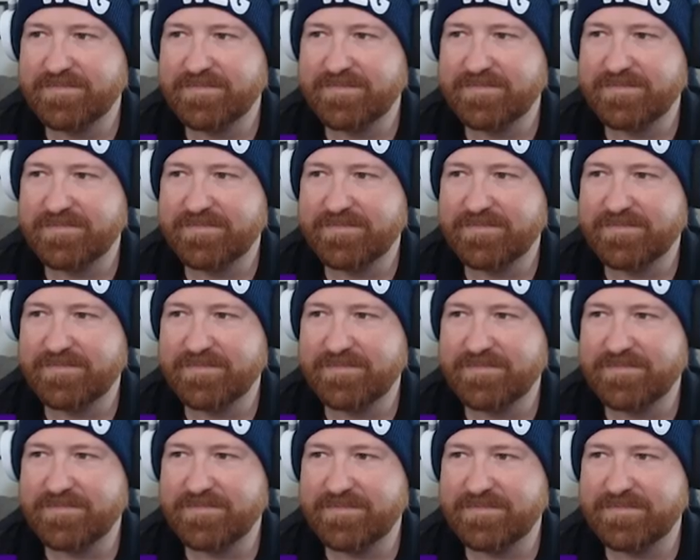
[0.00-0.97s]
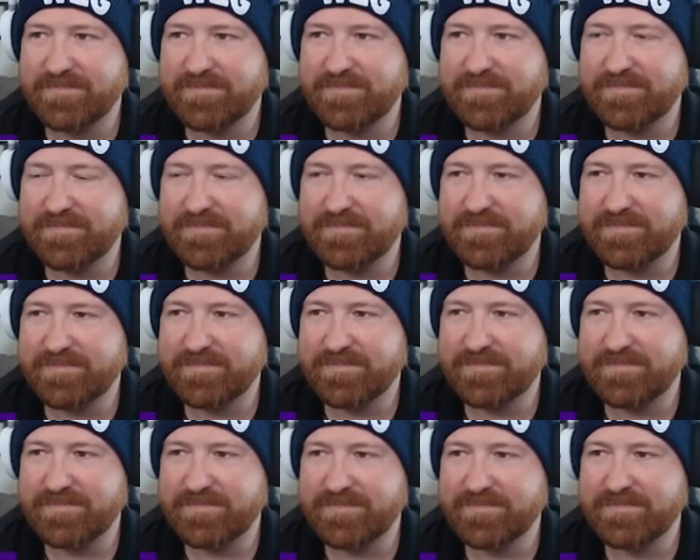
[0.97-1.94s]

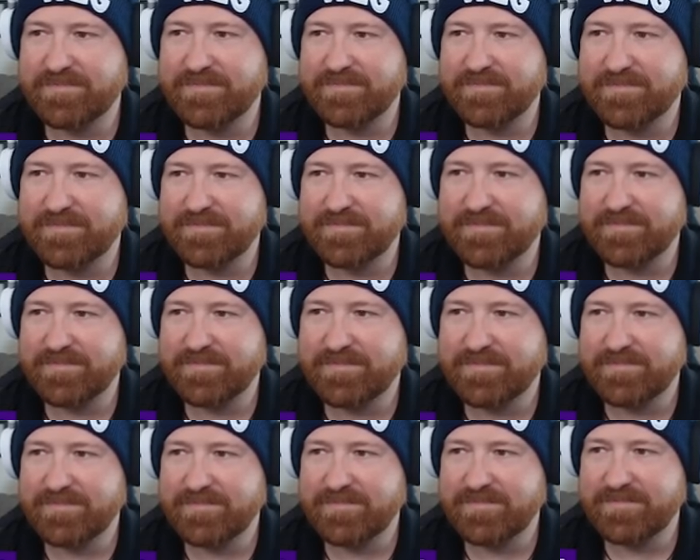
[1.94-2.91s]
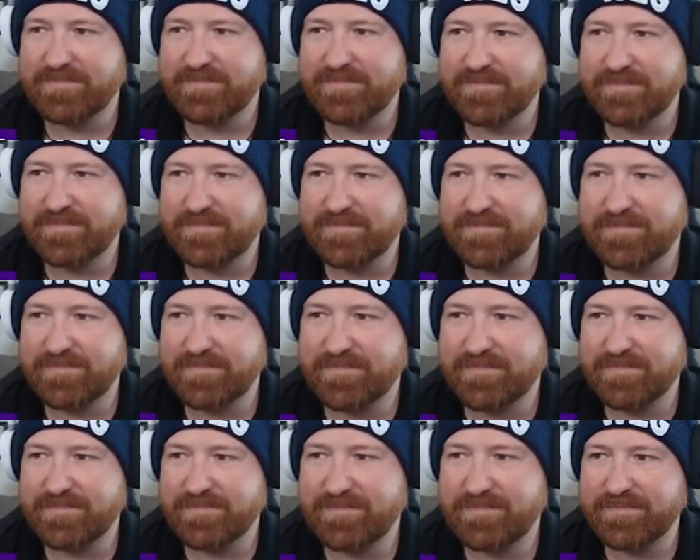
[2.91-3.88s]

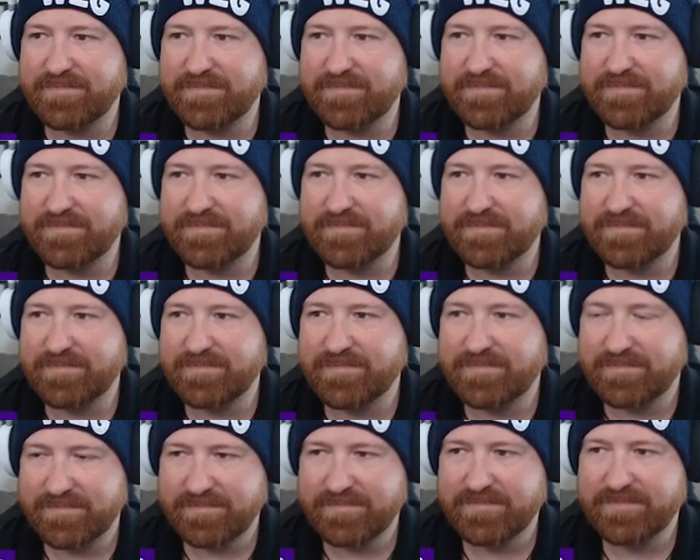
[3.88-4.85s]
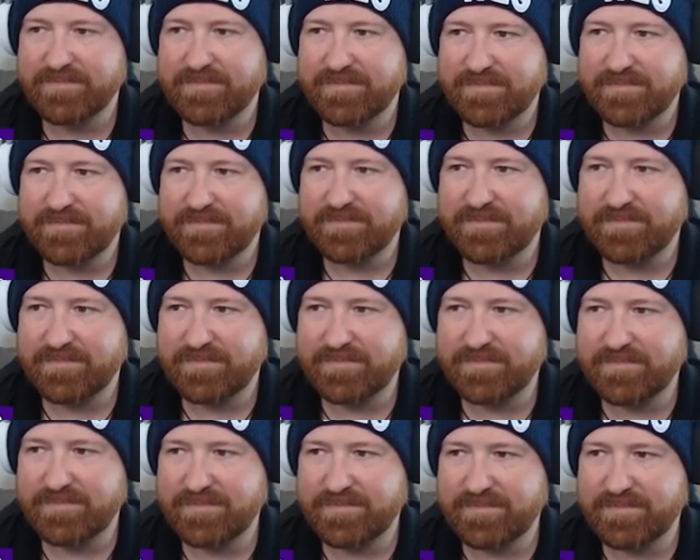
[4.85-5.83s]

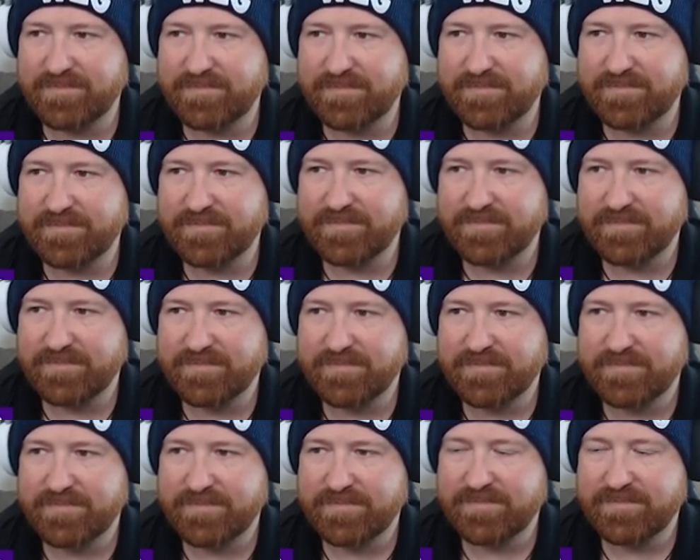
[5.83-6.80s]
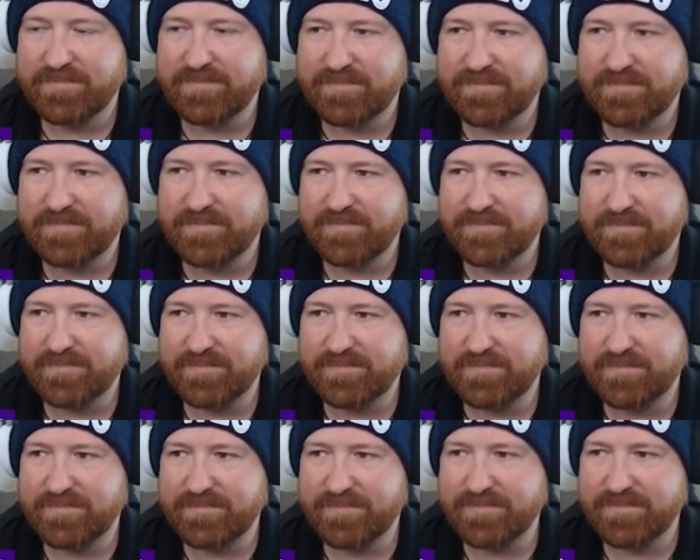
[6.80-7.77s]

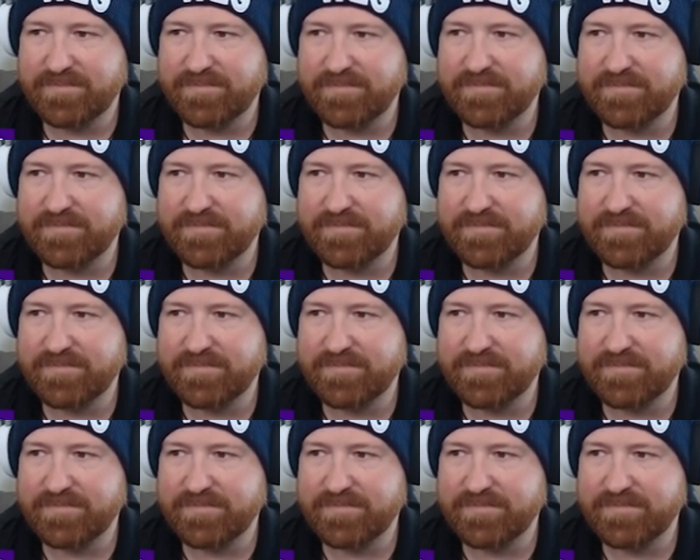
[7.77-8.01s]
(silent)